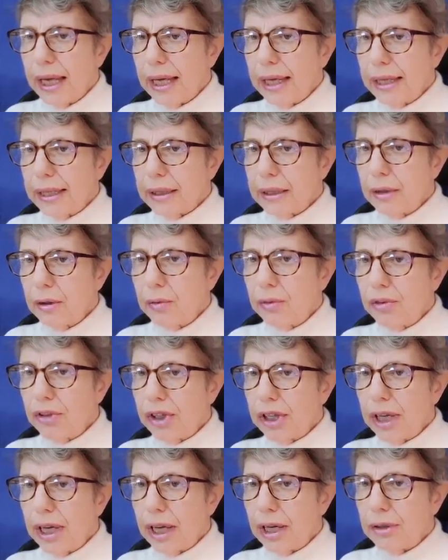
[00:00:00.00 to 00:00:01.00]

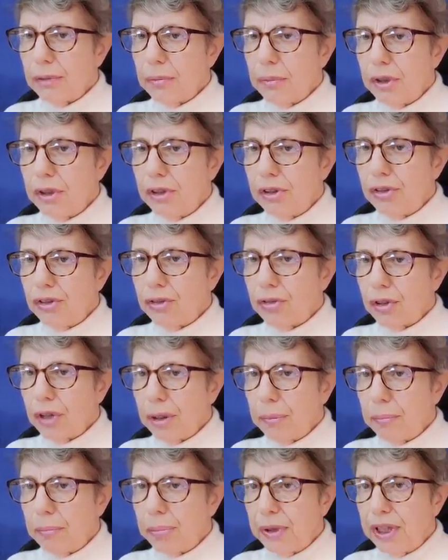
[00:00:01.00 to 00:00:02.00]
including
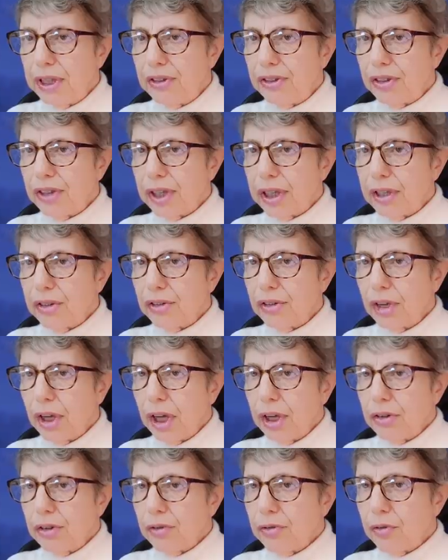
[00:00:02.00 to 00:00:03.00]
administering beatings
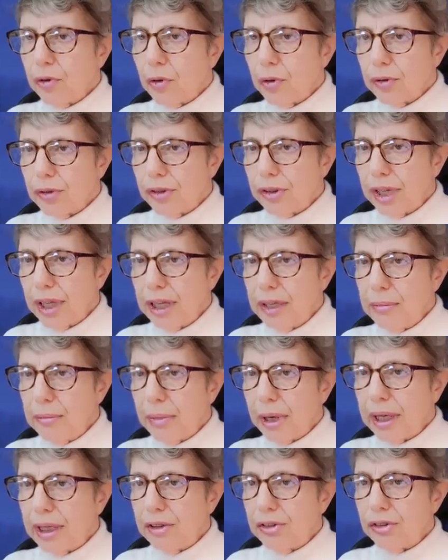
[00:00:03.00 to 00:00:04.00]
to force
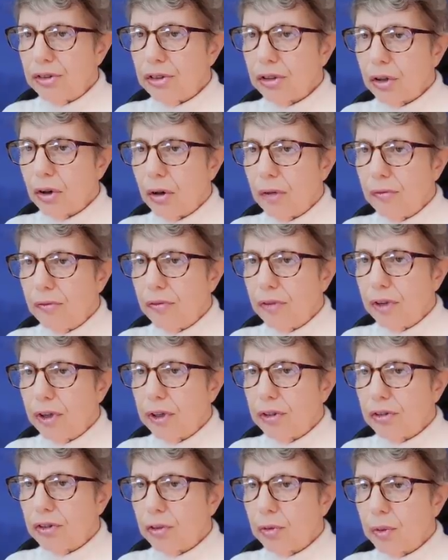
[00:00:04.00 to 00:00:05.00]
inmates to
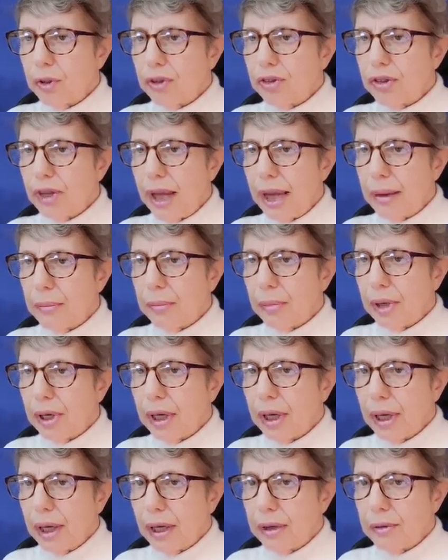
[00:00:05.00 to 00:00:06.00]
convert to Islam,
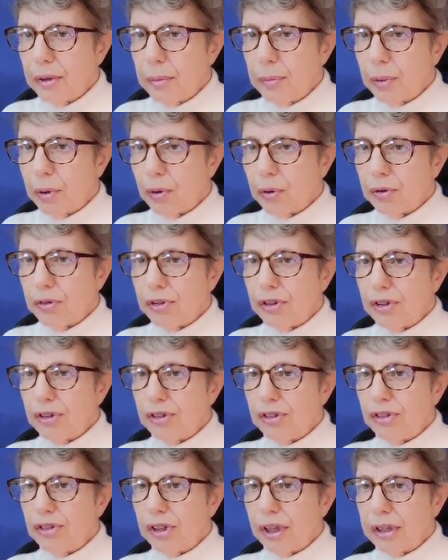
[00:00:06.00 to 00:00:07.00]
a reporter
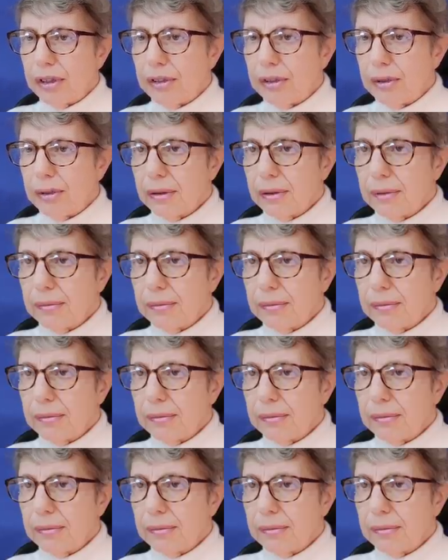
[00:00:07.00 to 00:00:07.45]
said.